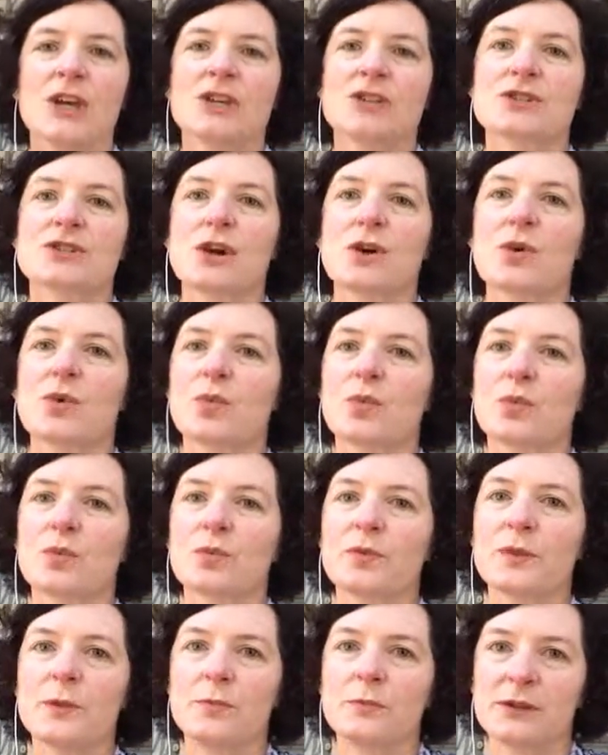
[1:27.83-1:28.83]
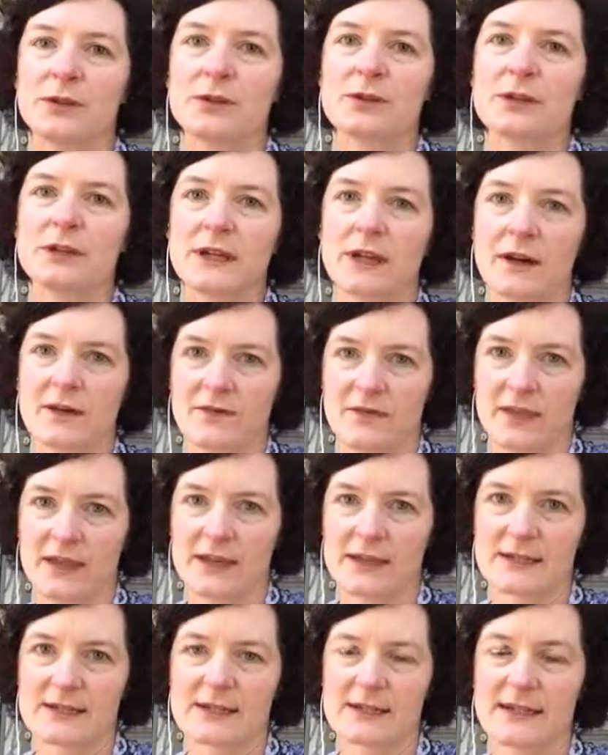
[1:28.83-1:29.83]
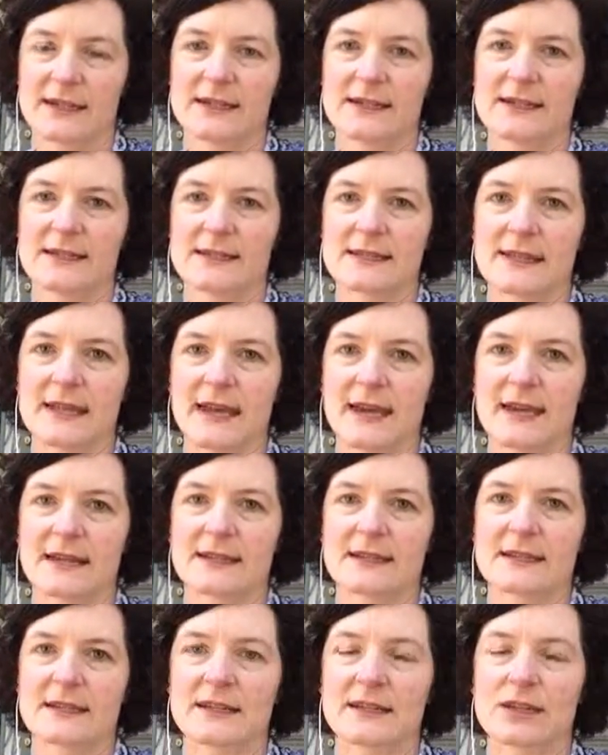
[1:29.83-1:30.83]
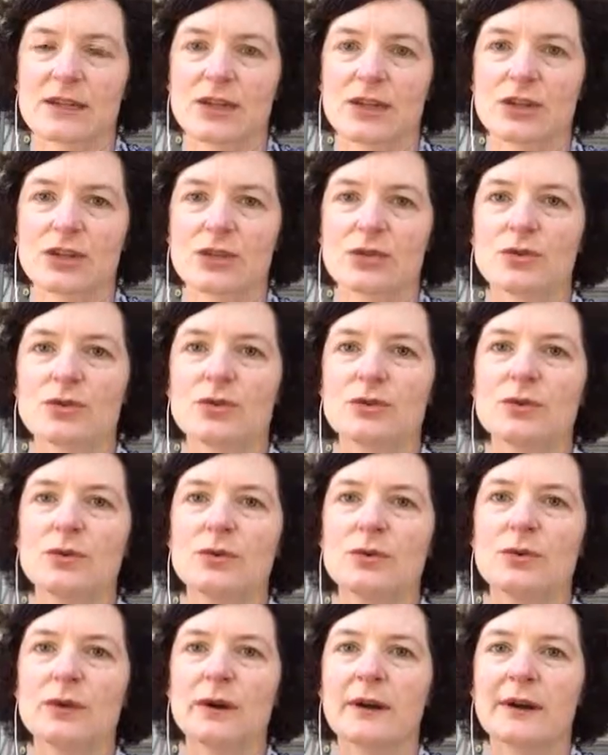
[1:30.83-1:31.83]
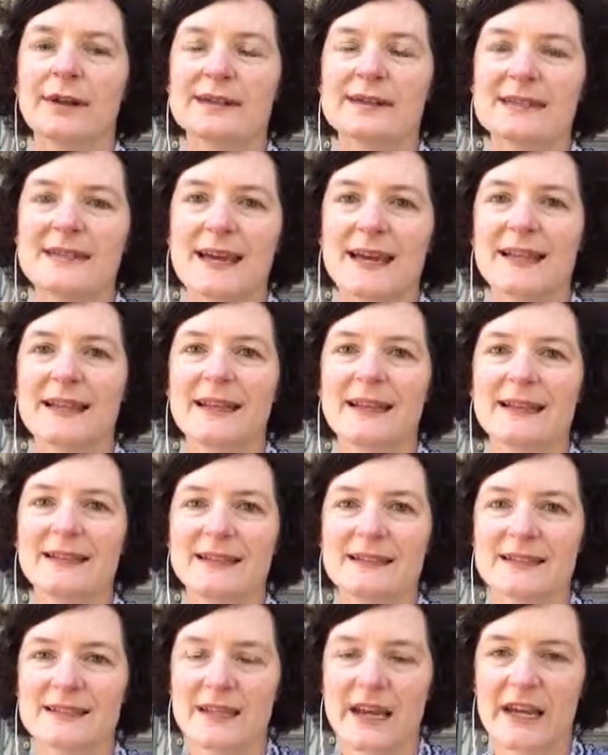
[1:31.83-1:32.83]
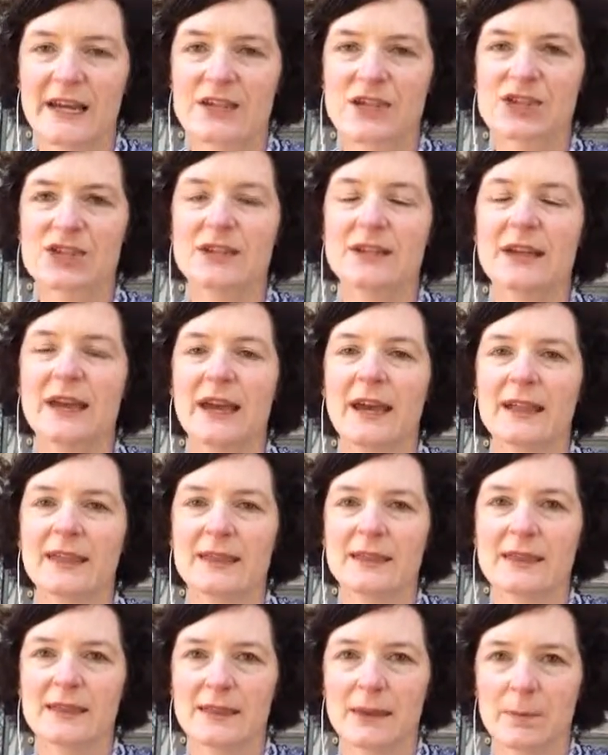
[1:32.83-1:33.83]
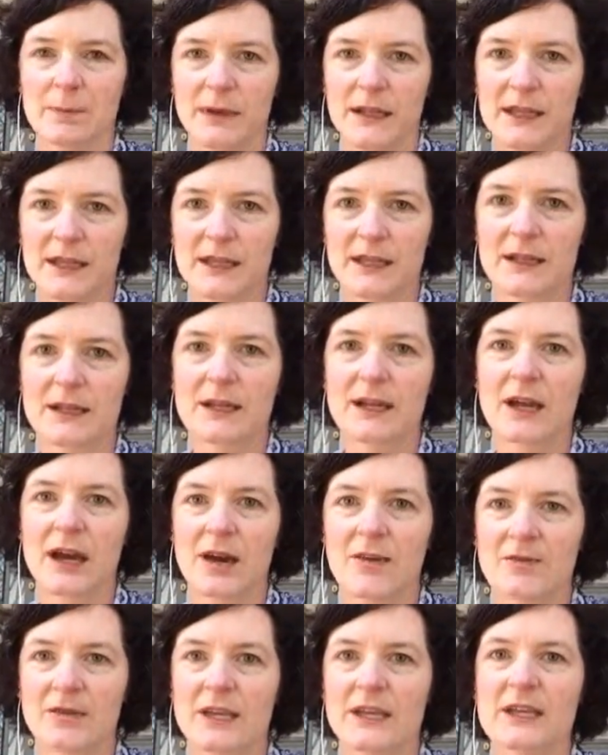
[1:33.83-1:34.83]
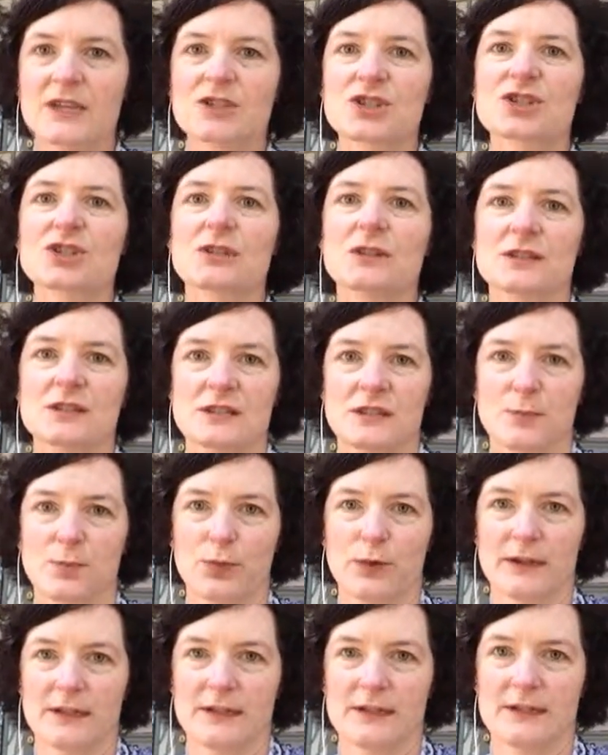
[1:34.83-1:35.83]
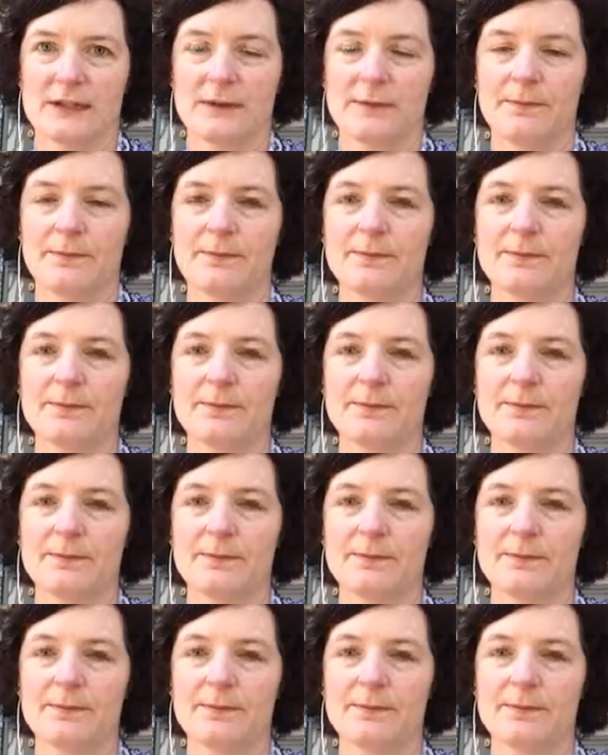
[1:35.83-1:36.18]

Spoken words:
So the beauty of this is that you set an intention at the beginning of each sprint.